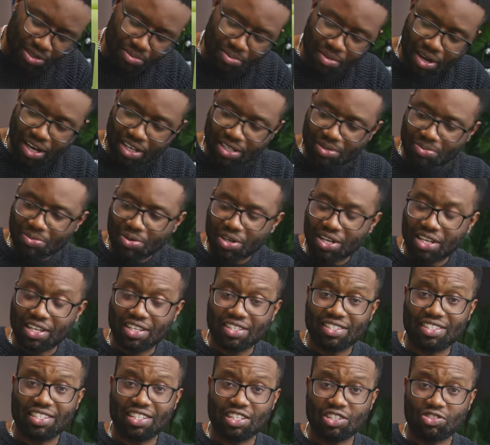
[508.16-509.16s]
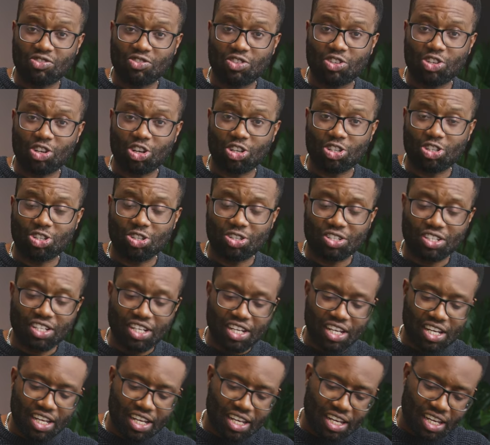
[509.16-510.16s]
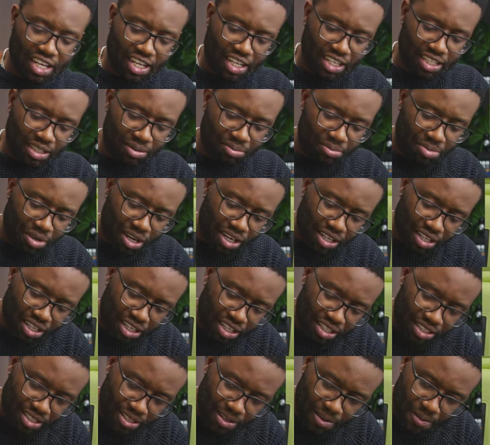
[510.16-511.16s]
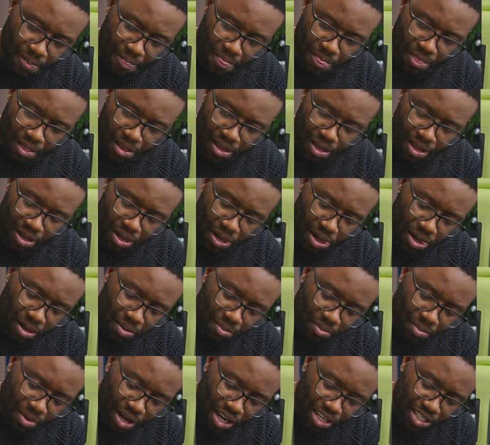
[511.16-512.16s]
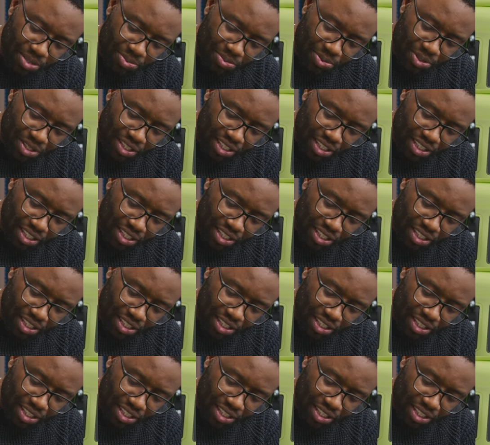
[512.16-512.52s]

the max mode. You can see there's a reduction in the brightness. Max mode